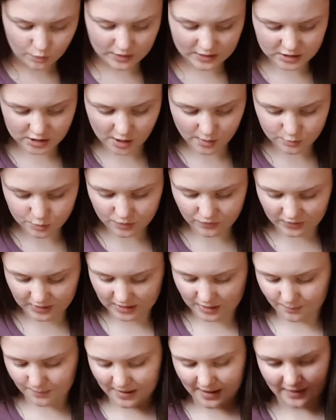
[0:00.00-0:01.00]
this comes with a
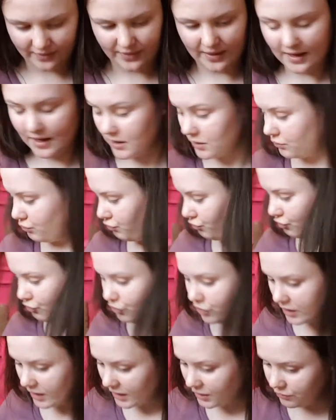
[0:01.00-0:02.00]
heat mat. That's
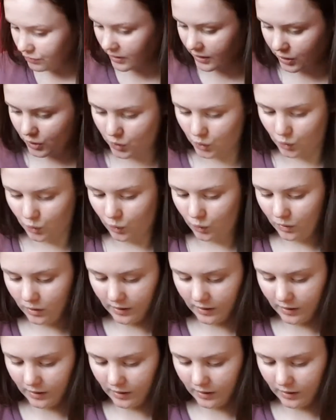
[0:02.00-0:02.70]
really, really cool.